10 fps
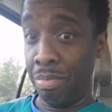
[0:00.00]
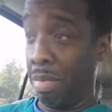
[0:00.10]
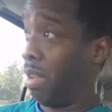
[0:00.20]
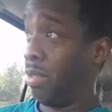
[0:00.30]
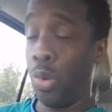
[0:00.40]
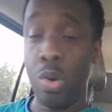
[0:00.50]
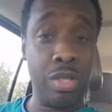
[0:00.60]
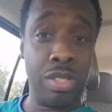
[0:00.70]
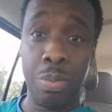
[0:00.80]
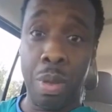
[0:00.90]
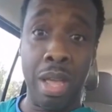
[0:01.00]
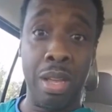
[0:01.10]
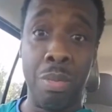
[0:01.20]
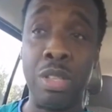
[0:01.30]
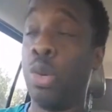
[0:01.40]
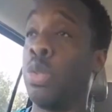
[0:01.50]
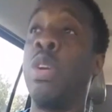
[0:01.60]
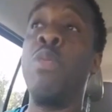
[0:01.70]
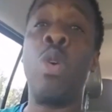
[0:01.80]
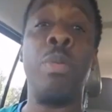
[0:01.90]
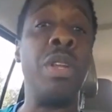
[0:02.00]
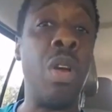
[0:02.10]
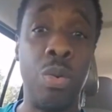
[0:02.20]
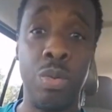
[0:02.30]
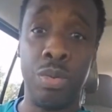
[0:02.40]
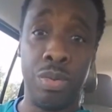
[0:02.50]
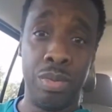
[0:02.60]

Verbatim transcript: My source isn't paid. My source don't even want to be known.